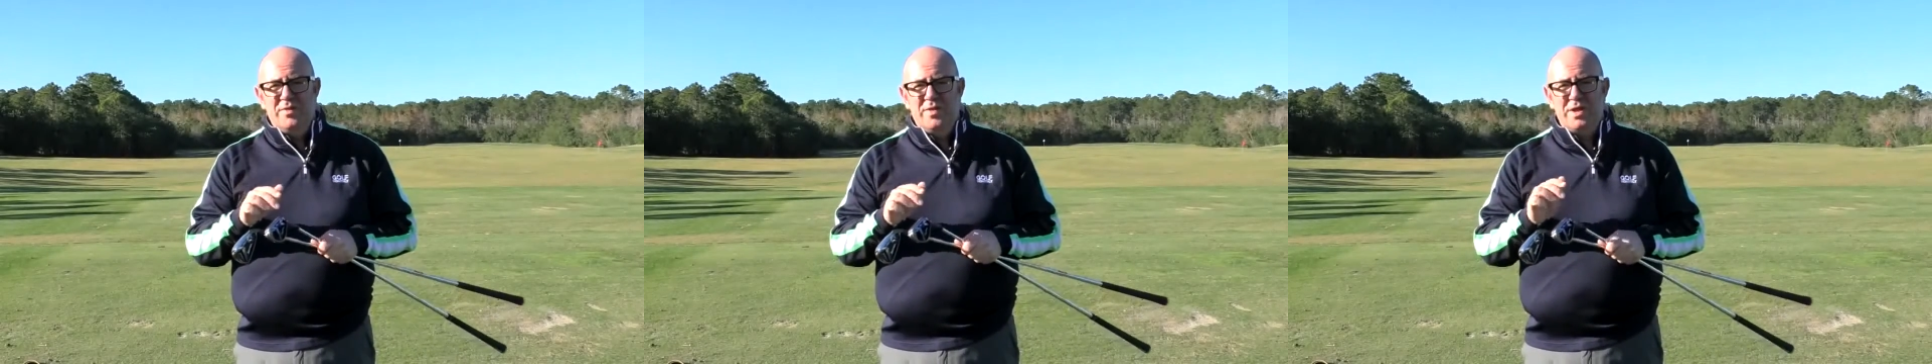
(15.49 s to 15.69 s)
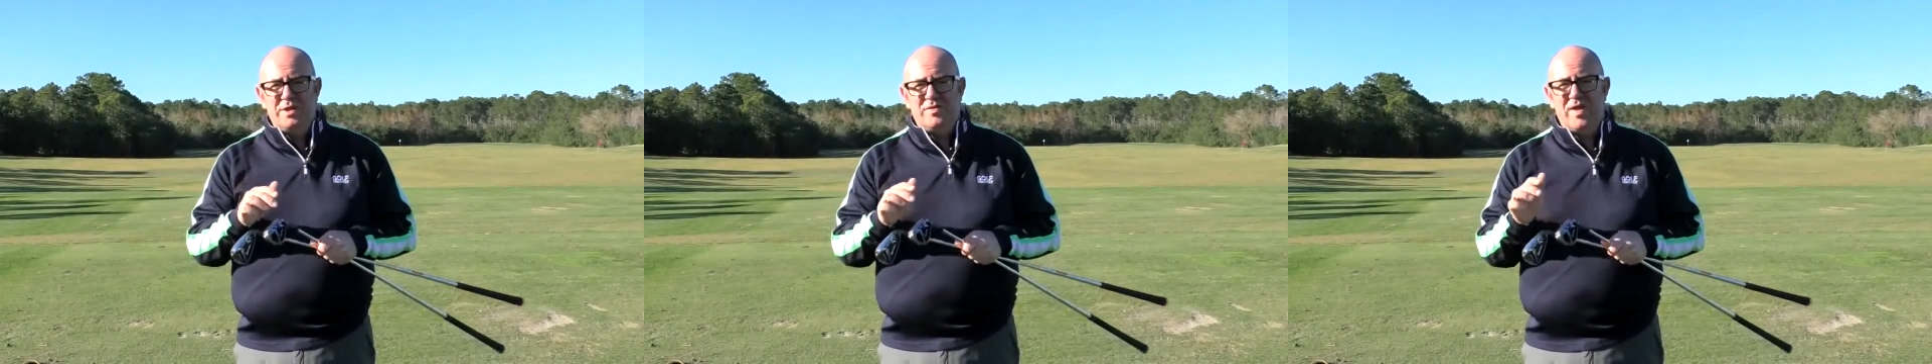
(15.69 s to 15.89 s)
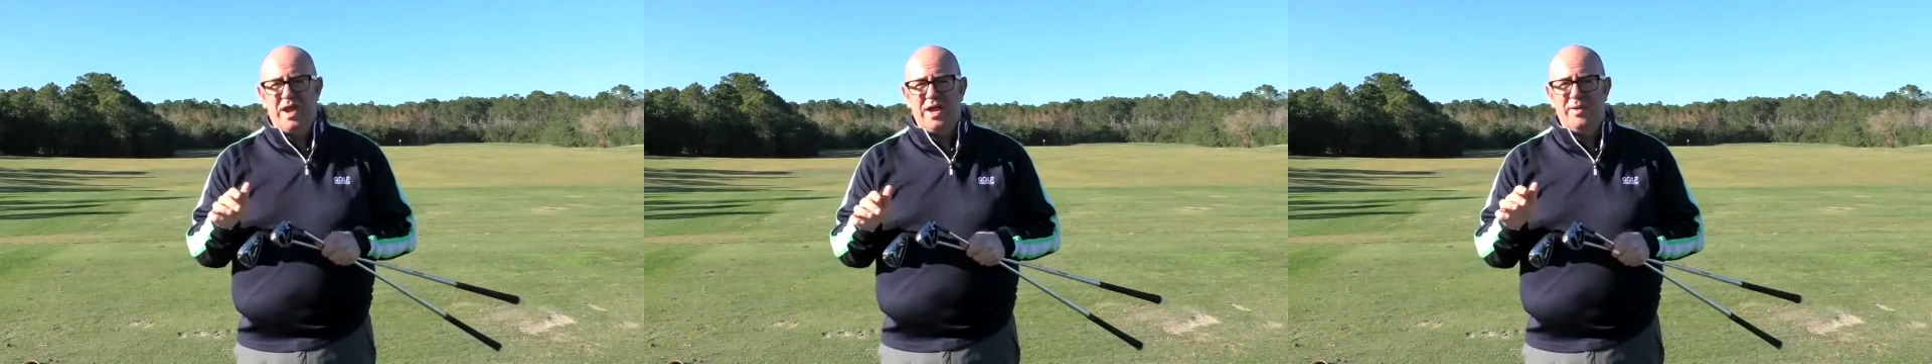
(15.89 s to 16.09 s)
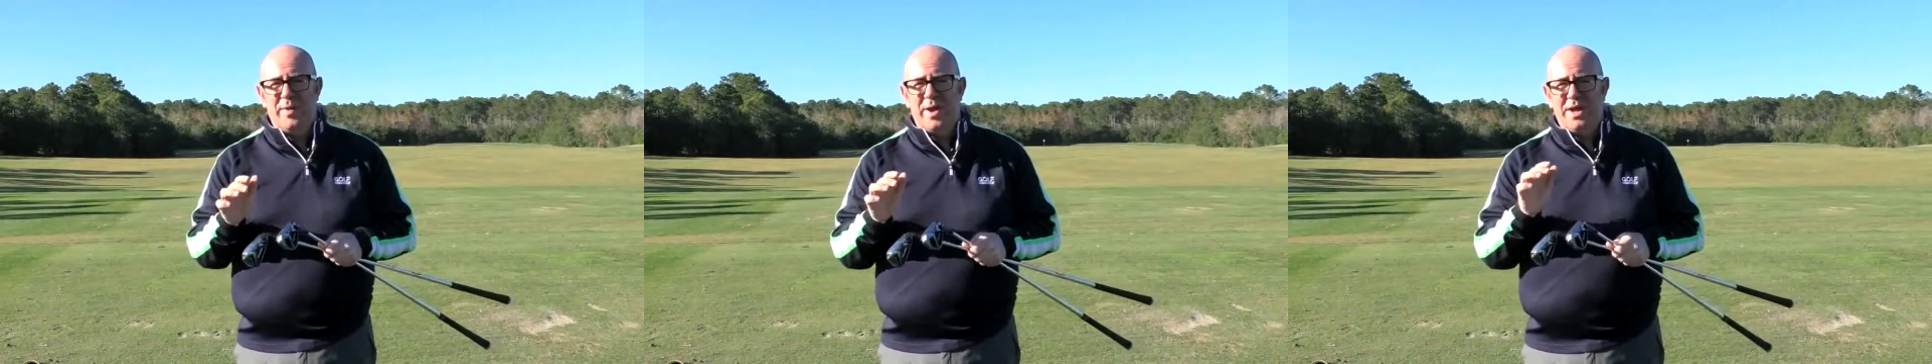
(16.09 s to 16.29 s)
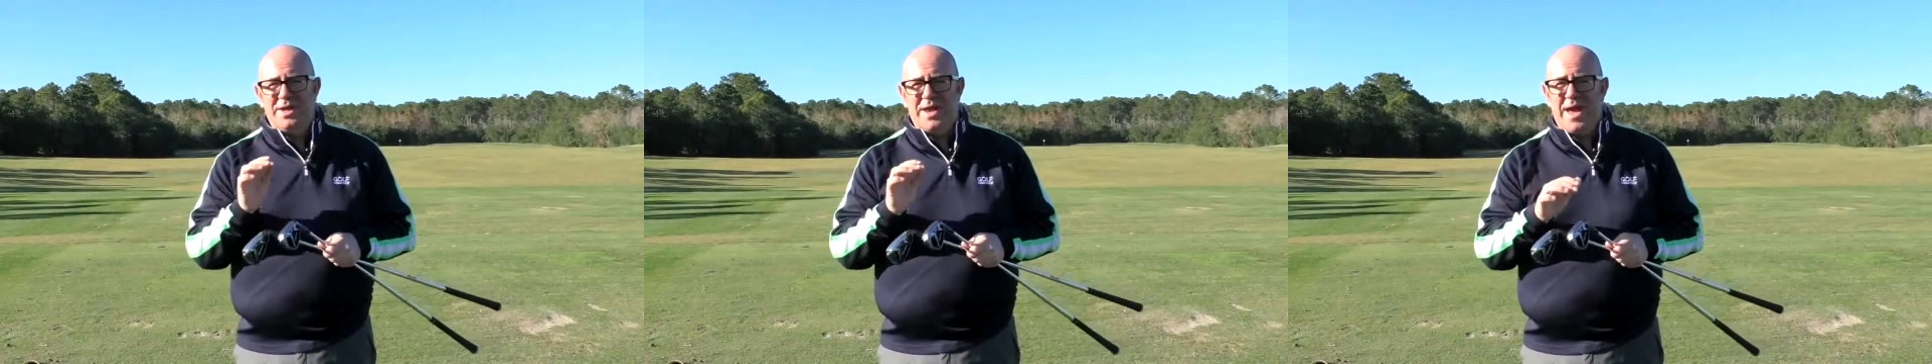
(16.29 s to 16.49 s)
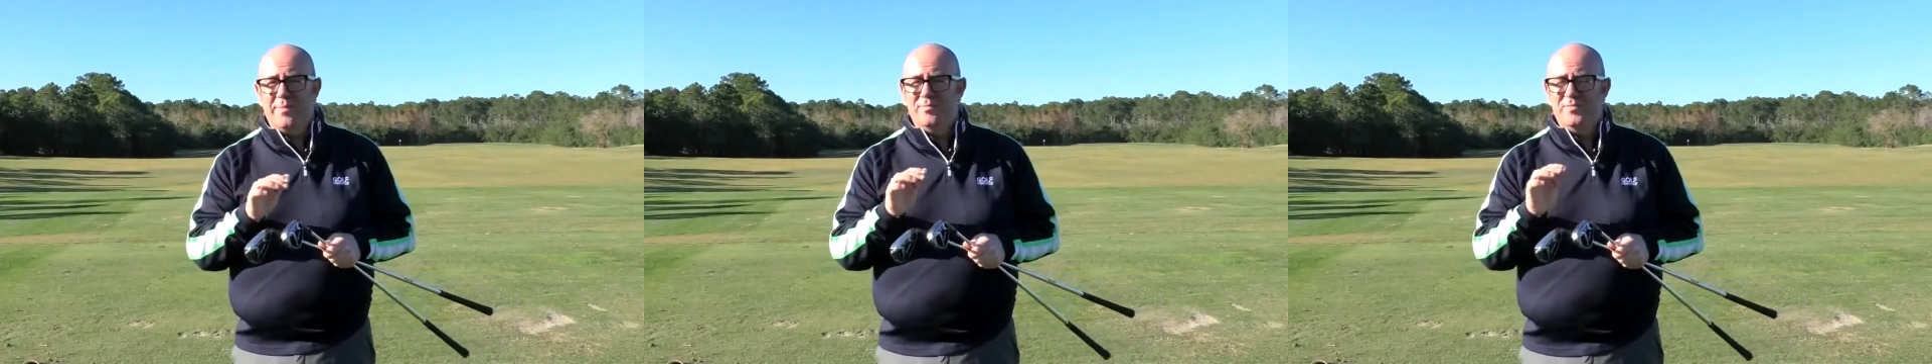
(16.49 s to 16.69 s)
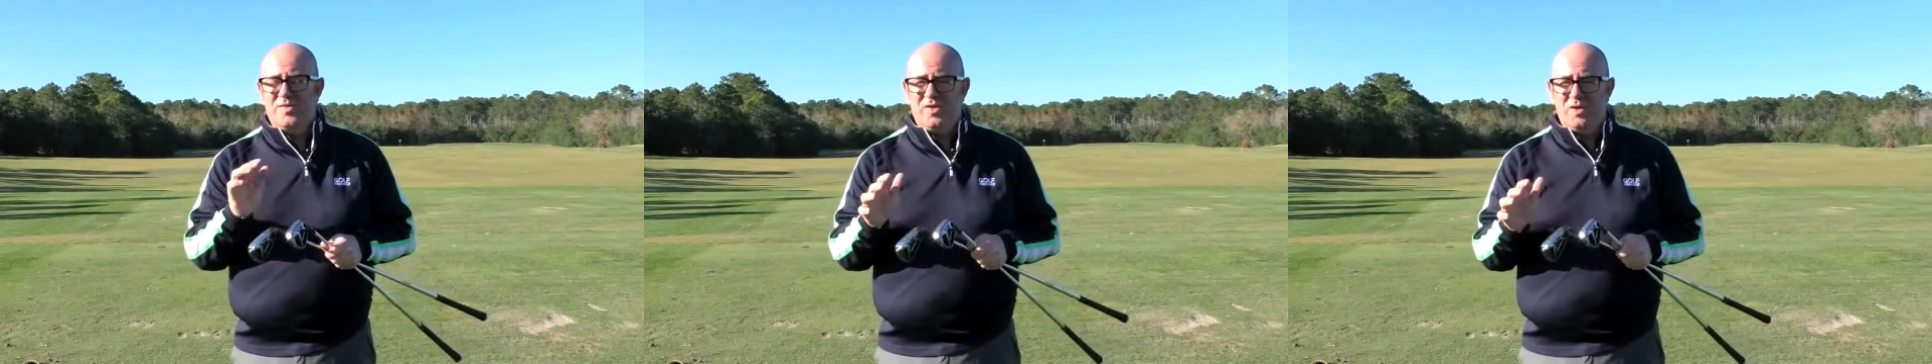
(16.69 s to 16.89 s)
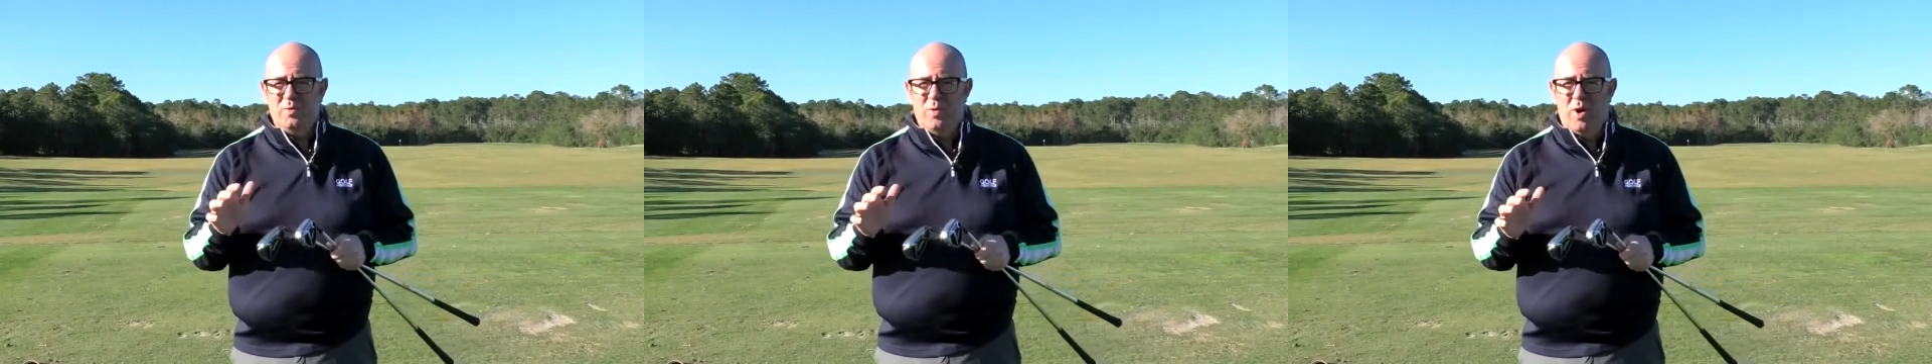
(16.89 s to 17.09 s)
these Taylormade
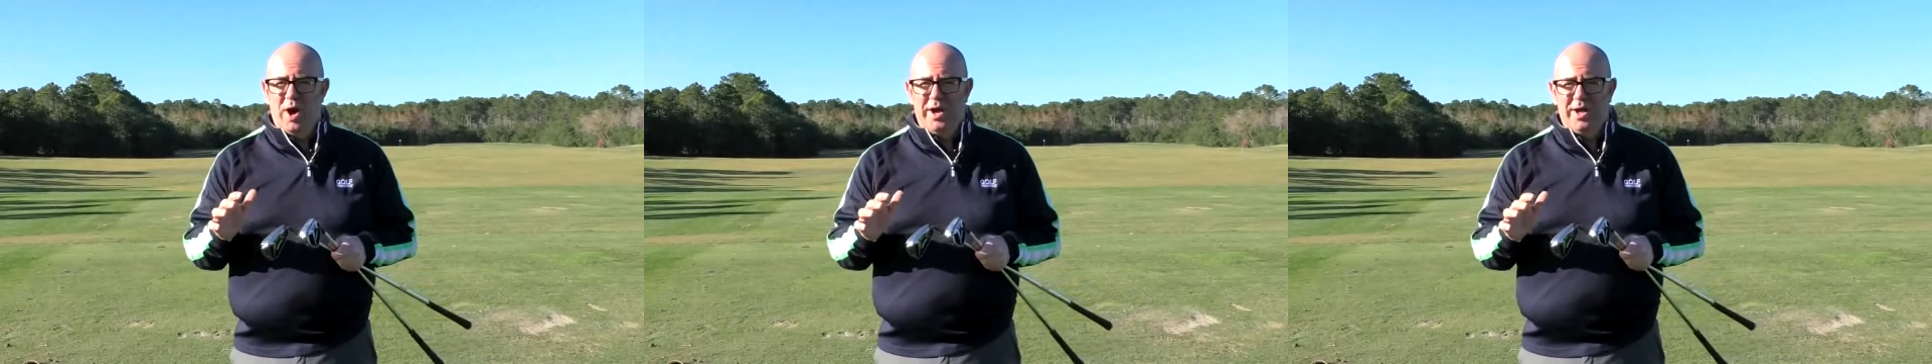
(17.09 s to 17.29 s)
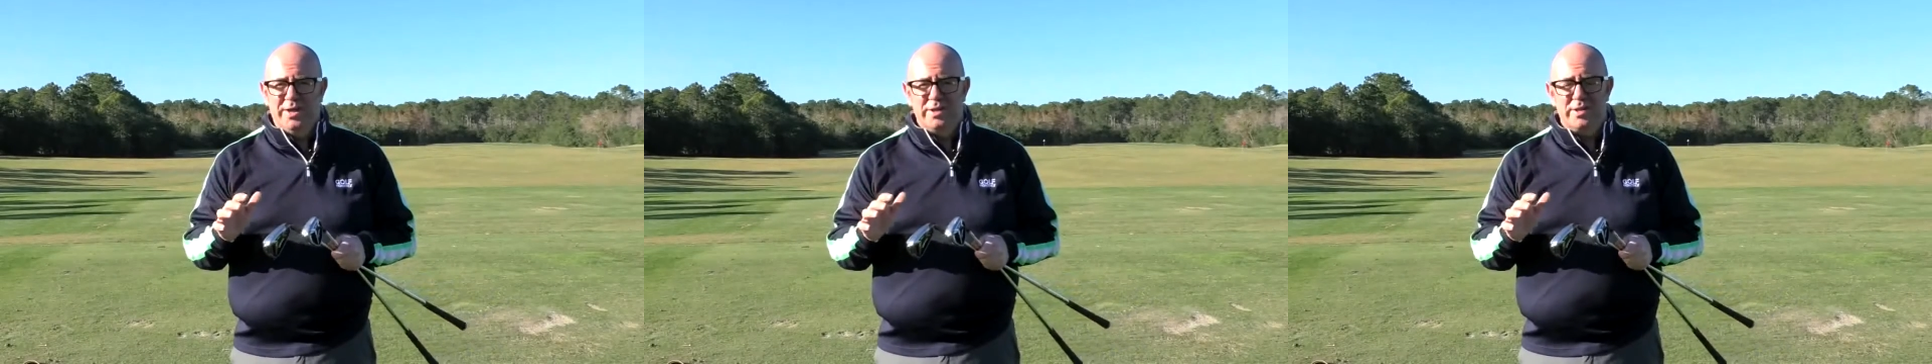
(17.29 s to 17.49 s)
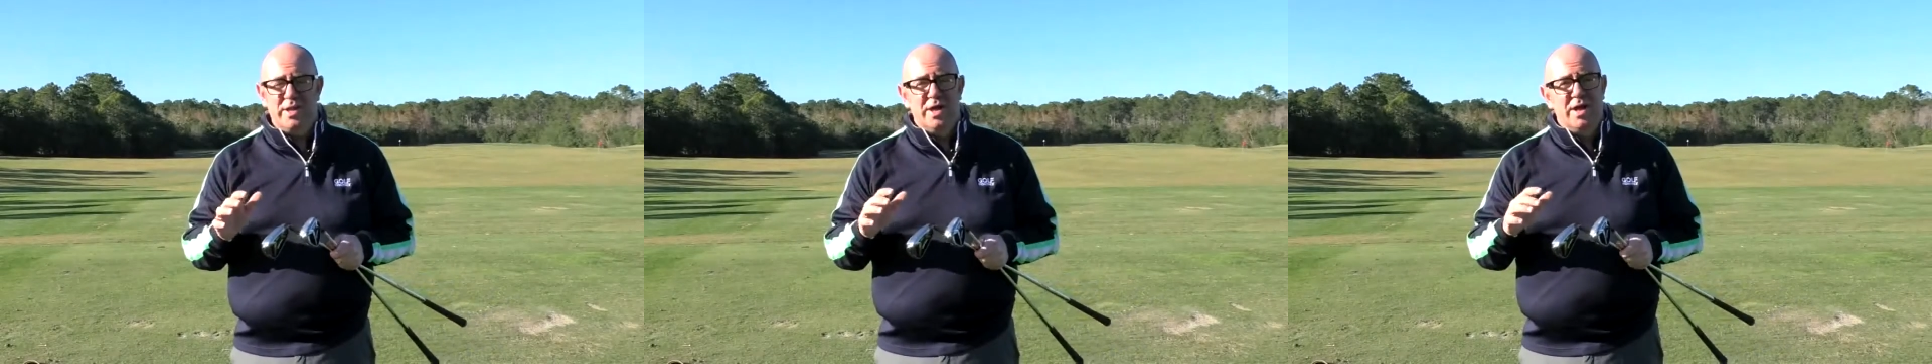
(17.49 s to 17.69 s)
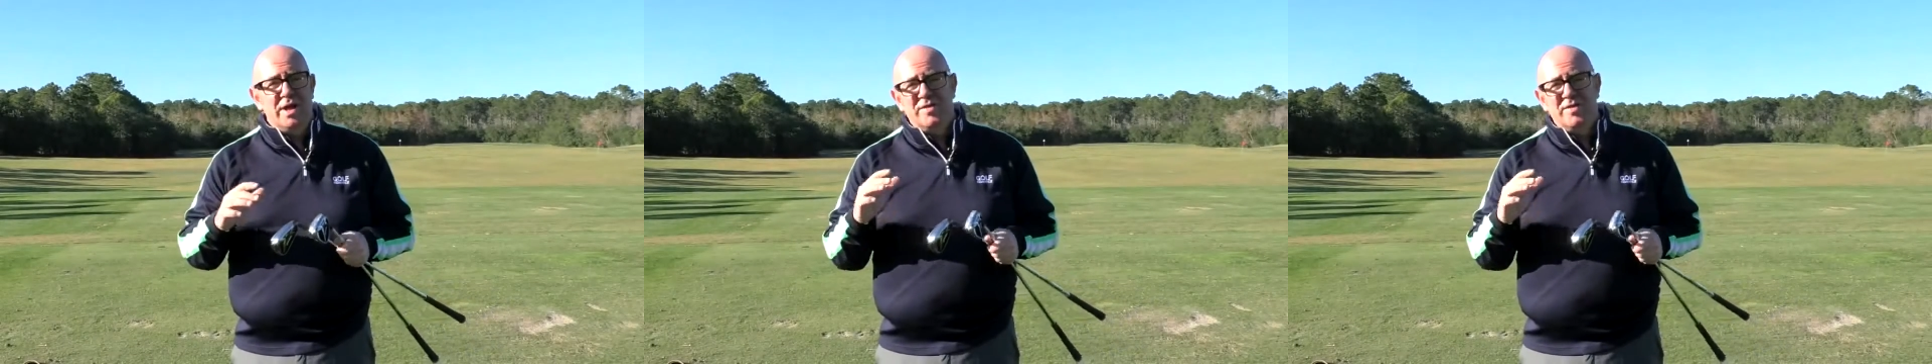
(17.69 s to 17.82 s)
M2 irons.